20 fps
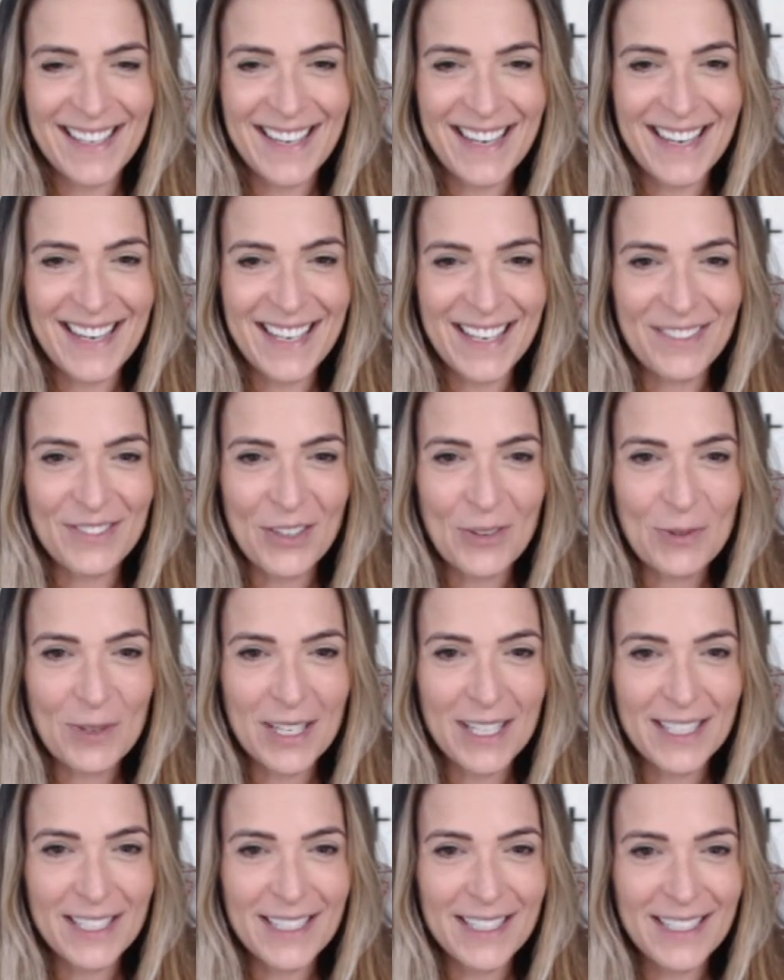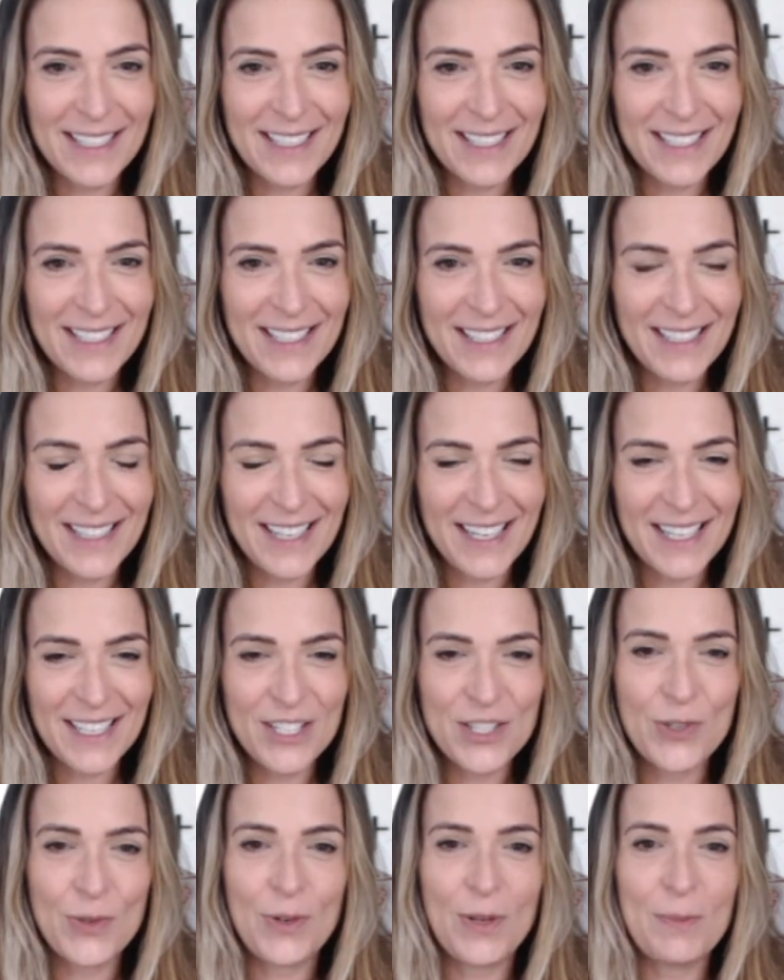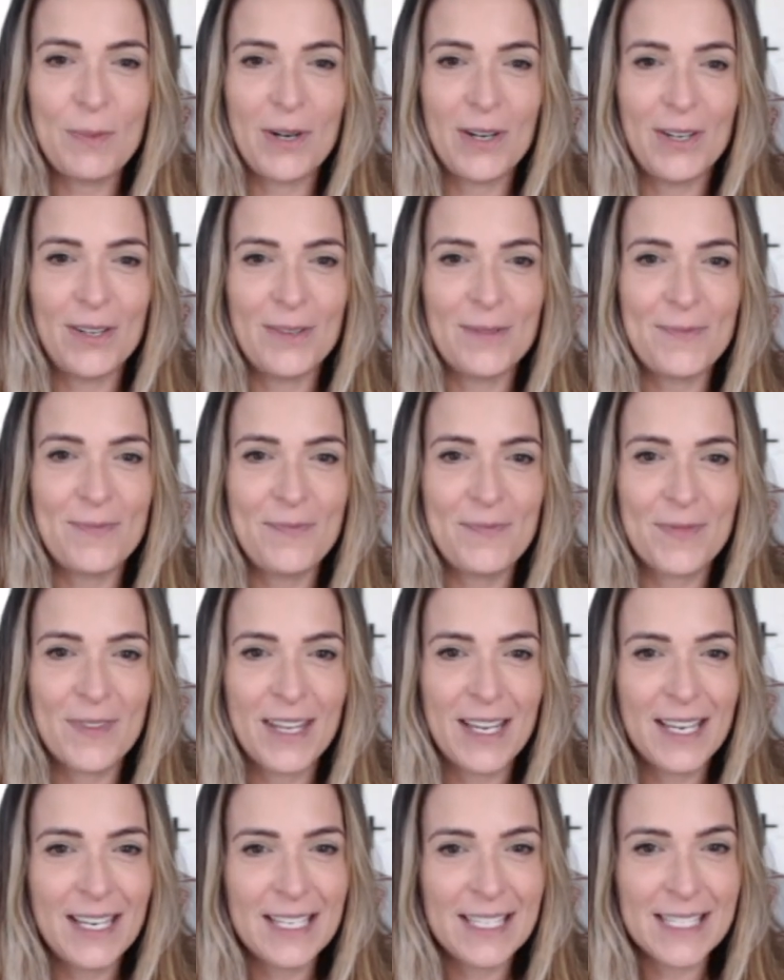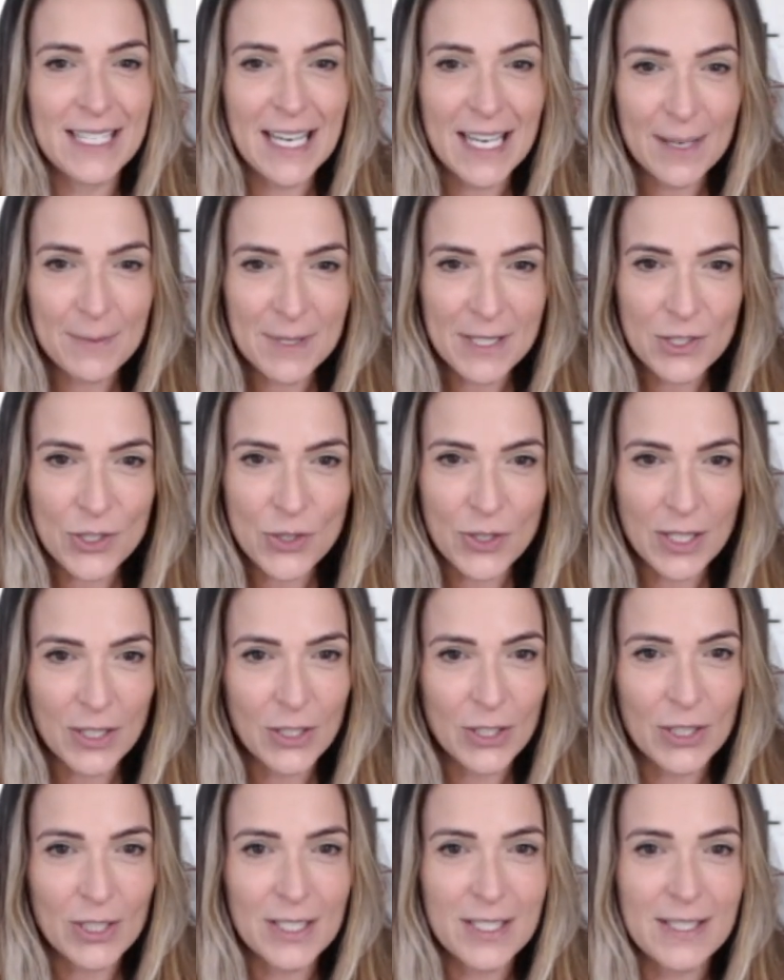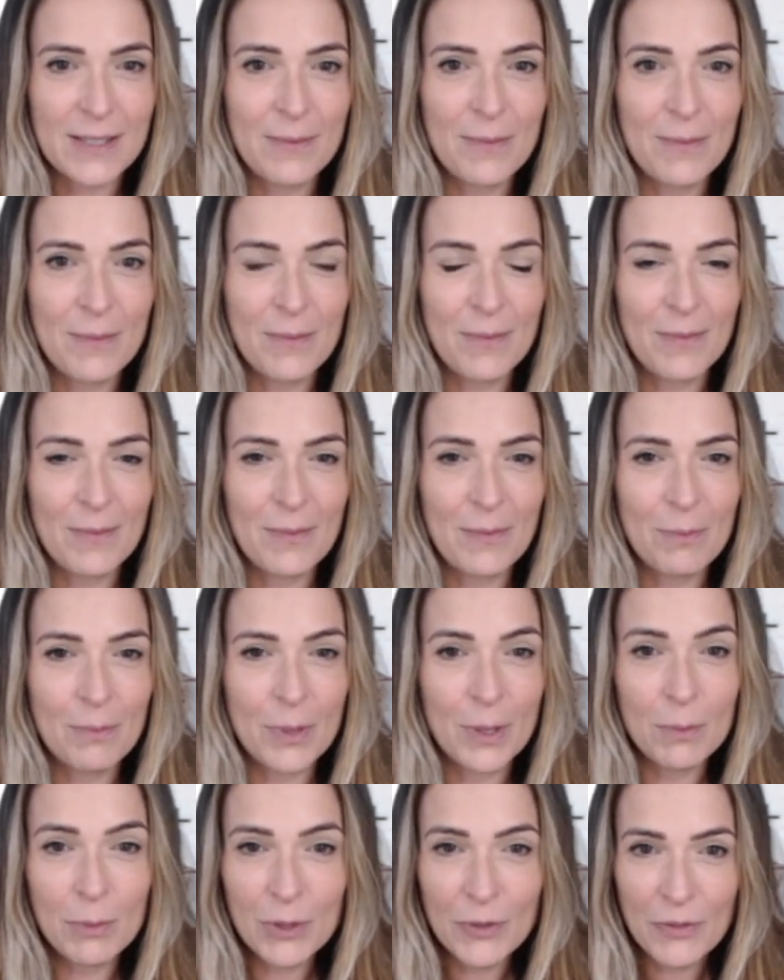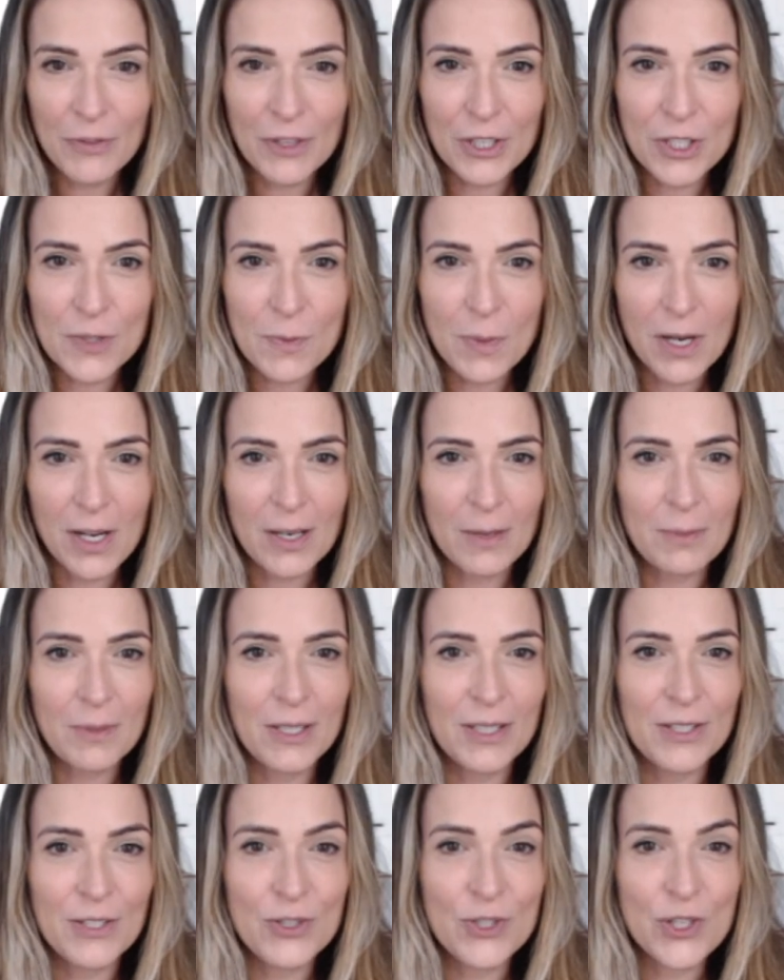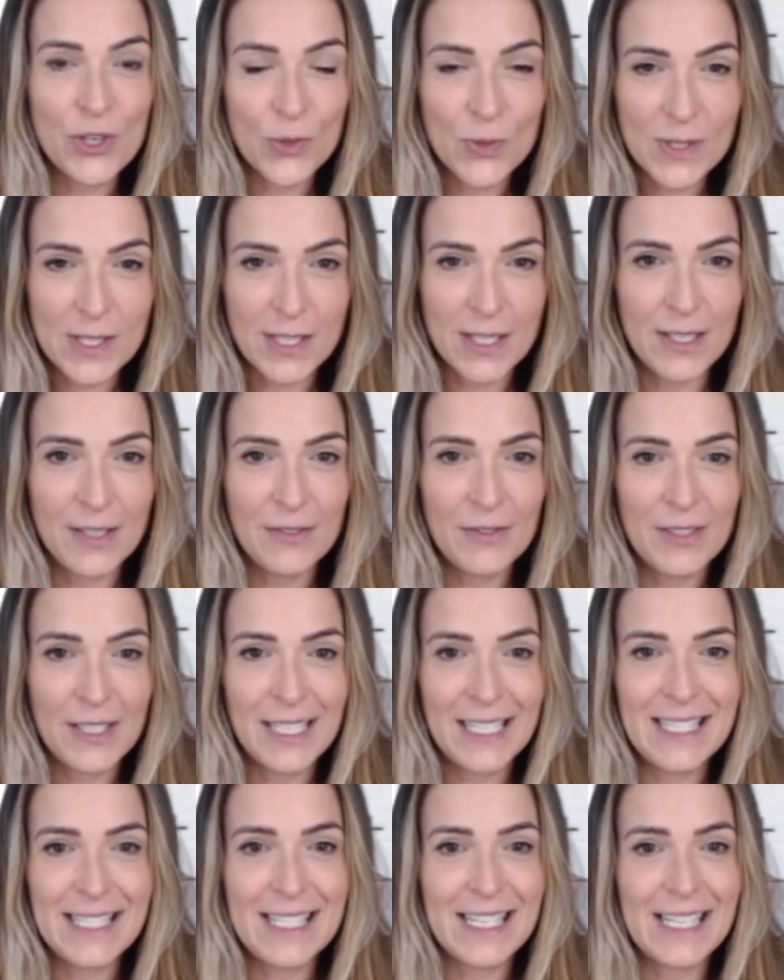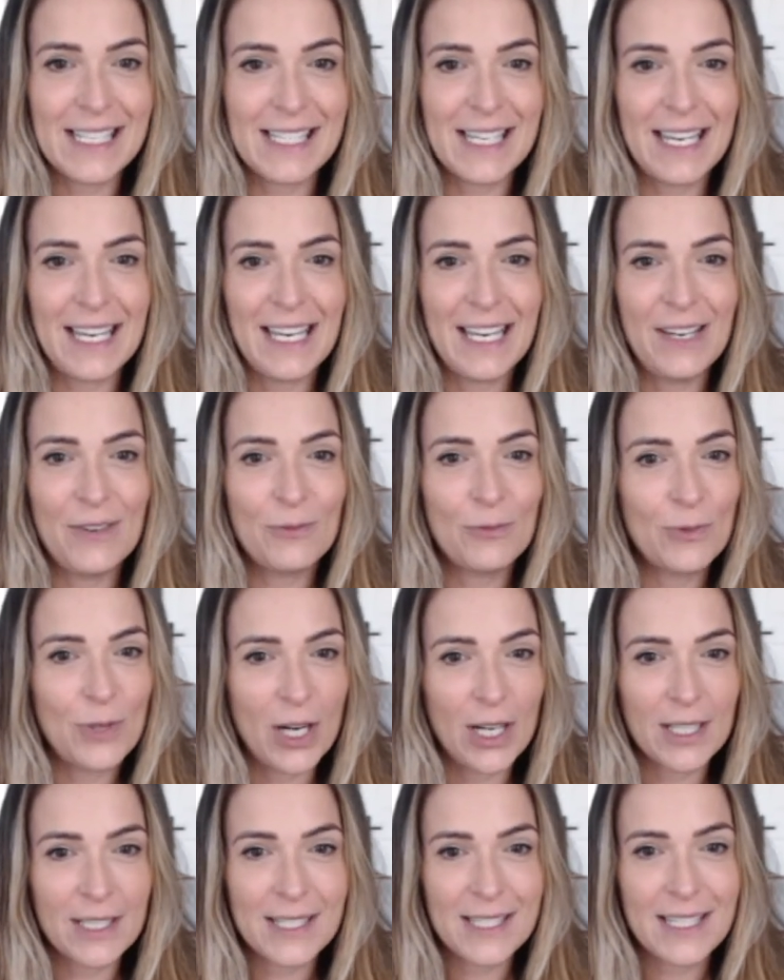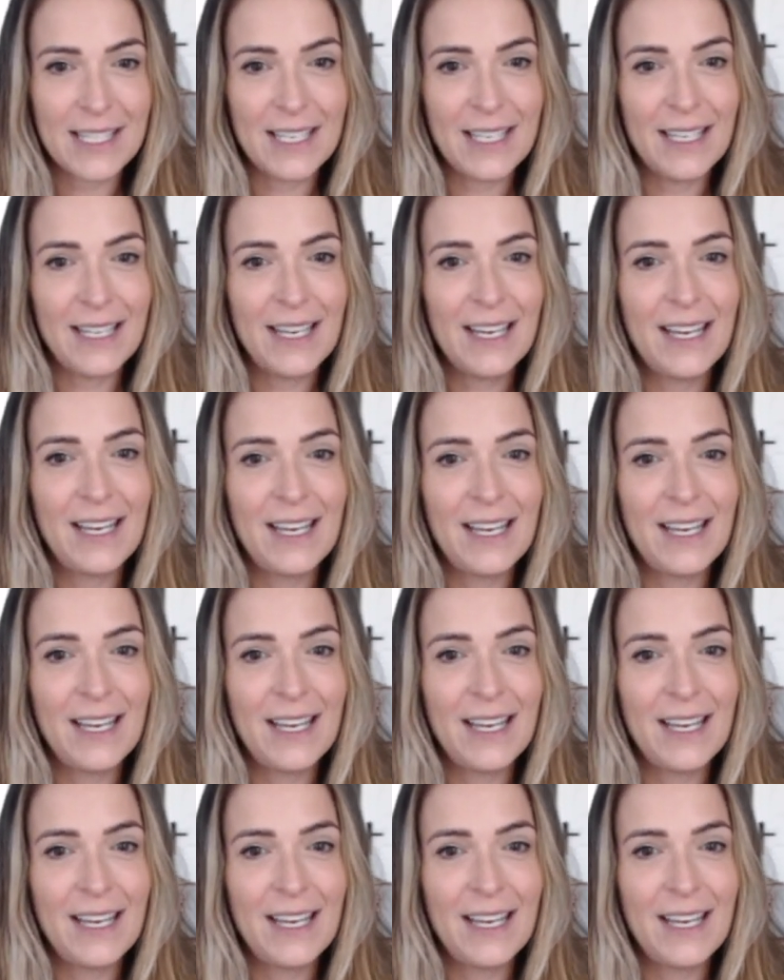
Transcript: Hi, everyone. Hi, Jody Paul, Tabs and Triggers, Bubble Fish Pop, Joseph, 968, Roxy.